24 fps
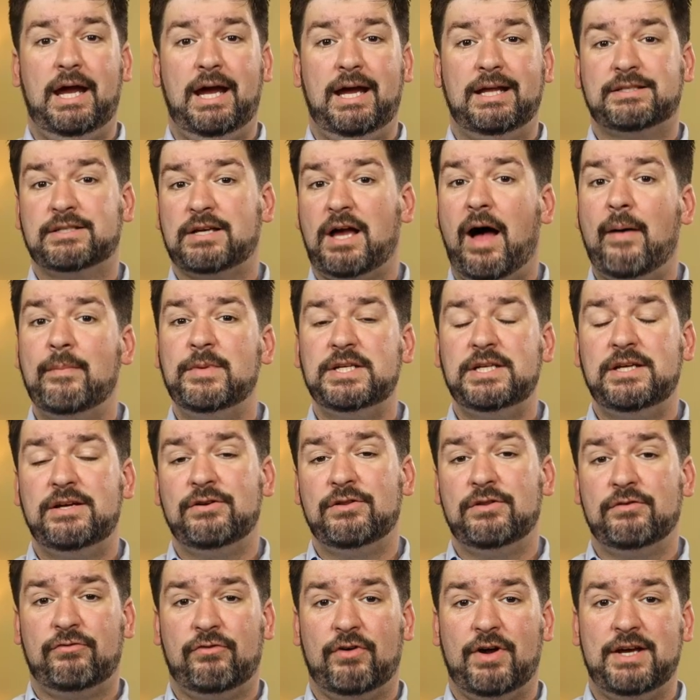It's common to
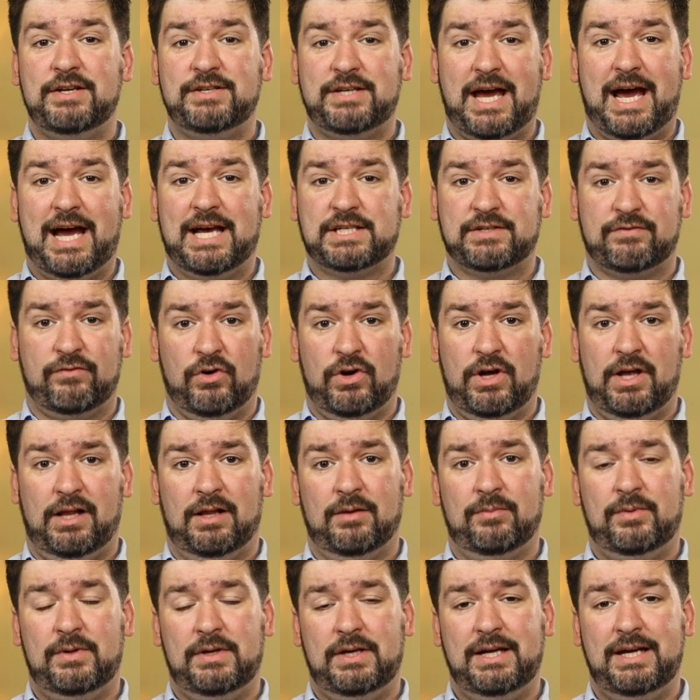hear the phrase ask for help.